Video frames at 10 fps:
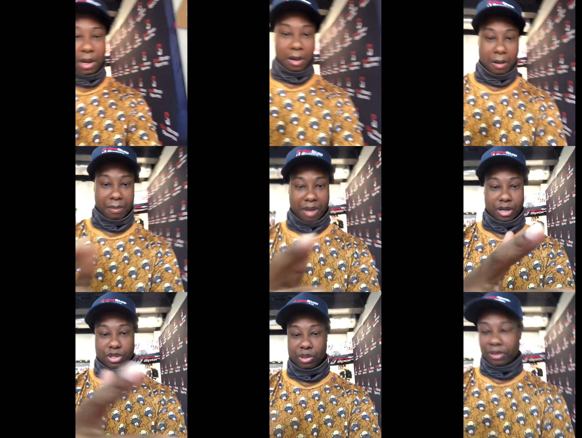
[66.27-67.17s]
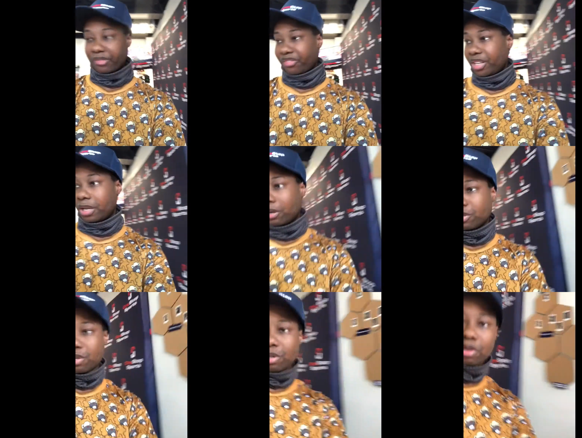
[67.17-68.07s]
um, I'll do a little
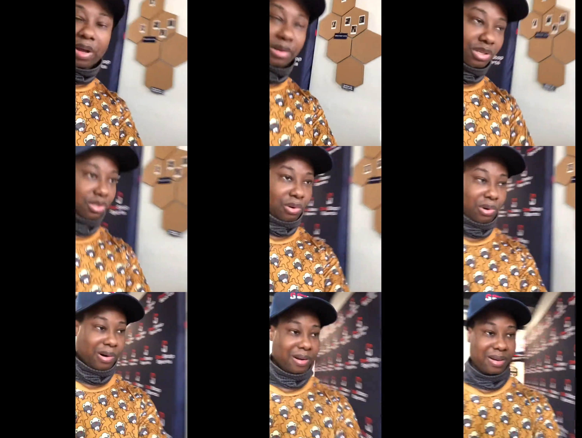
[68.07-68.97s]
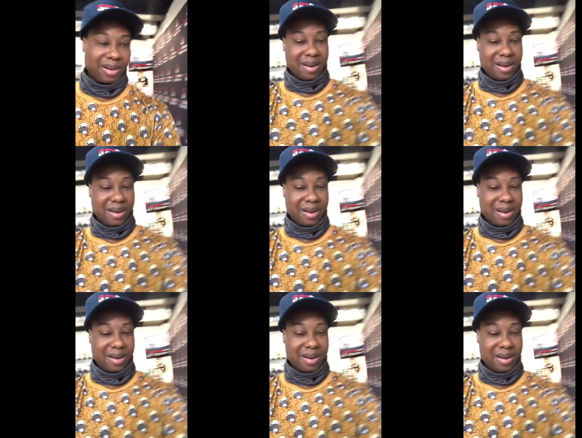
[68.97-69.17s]
video, show you around the store